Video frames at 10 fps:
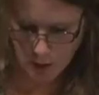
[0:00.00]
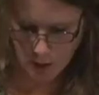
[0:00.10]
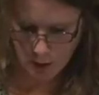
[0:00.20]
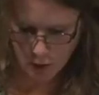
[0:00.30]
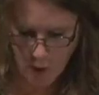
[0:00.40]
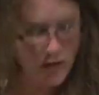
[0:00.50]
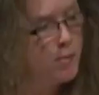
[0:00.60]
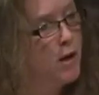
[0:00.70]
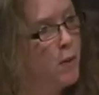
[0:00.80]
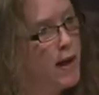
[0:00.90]
To want to
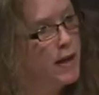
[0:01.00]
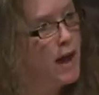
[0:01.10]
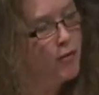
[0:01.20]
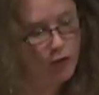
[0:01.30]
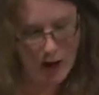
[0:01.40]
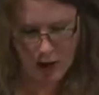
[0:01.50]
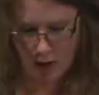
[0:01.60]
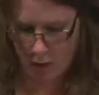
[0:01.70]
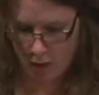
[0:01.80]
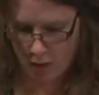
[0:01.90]
be awake every
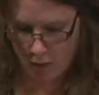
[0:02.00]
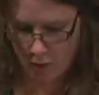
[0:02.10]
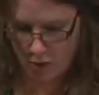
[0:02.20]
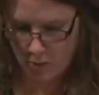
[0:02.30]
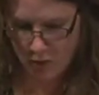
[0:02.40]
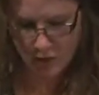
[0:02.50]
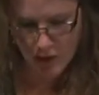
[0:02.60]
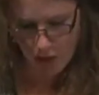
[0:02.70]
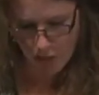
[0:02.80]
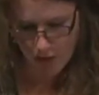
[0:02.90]
hour, to miss
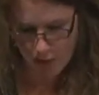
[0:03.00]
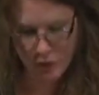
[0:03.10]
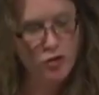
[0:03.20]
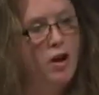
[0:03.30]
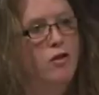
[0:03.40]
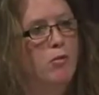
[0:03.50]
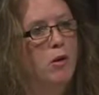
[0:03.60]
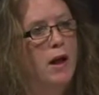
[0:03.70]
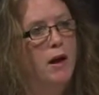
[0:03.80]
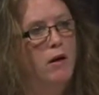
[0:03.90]
nothing of the changeable
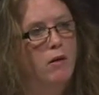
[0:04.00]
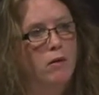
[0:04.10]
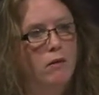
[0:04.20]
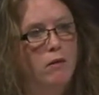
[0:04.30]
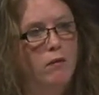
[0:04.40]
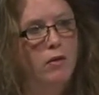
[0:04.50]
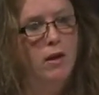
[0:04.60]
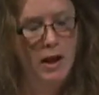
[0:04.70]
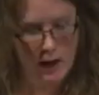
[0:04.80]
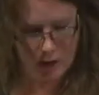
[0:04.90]
air, the
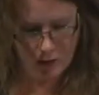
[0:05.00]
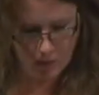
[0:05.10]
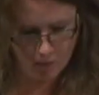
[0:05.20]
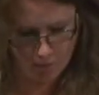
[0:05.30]
lake.